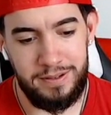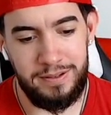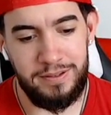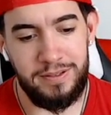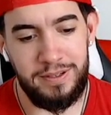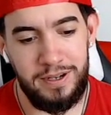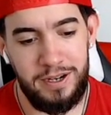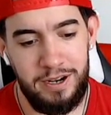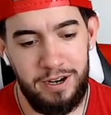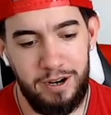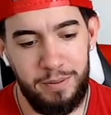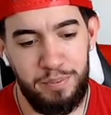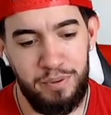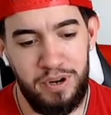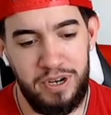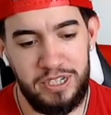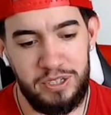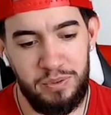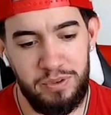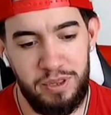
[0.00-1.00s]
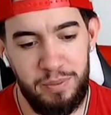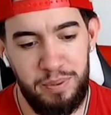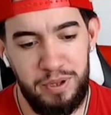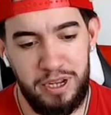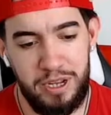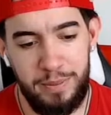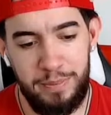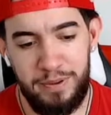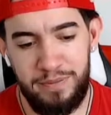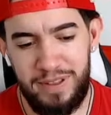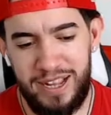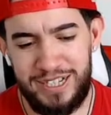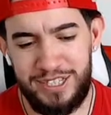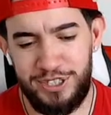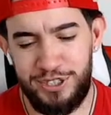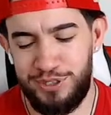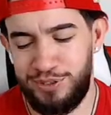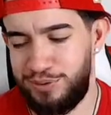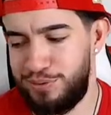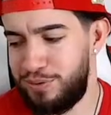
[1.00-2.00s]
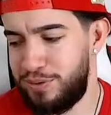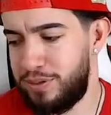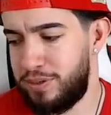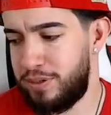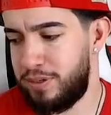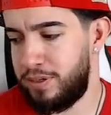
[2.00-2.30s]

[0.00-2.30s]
Deneric Prince with a pickup of like 2.